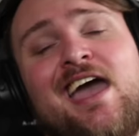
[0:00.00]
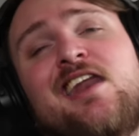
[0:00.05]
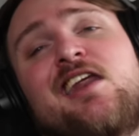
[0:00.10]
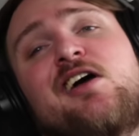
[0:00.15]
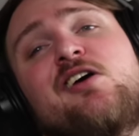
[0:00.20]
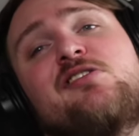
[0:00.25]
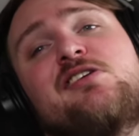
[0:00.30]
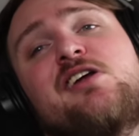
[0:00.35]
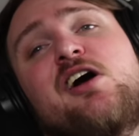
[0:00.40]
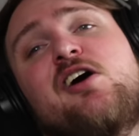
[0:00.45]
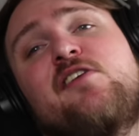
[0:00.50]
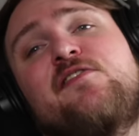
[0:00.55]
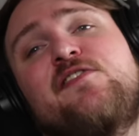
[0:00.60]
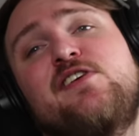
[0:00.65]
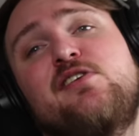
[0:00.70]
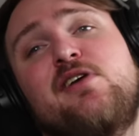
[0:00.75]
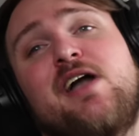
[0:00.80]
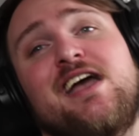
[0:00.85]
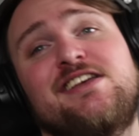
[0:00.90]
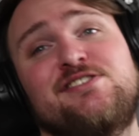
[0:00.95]
I don't know if
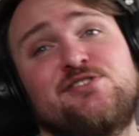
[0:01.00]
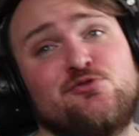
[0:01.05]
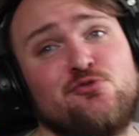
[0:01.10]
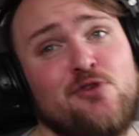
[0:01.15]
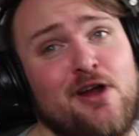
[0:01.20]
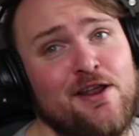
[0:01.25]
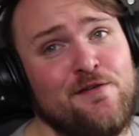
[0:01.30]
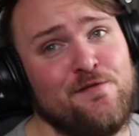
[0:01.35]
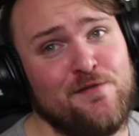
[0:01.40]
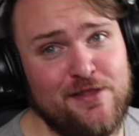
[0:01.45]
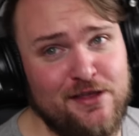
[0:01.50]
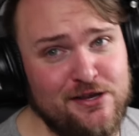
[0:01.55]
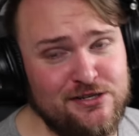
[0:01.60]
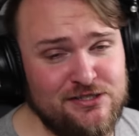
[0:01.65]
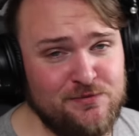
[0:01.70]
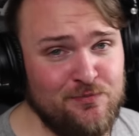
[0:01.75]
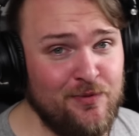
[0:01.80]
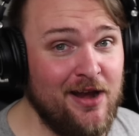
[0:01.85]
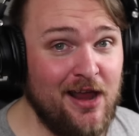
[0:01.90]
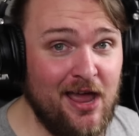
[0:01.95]
you guys are ready for
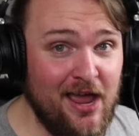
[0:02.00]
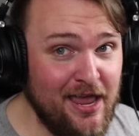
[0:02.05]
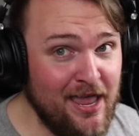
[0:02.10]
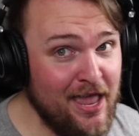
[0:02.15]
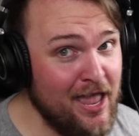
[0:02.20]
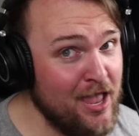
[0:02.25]
this, but I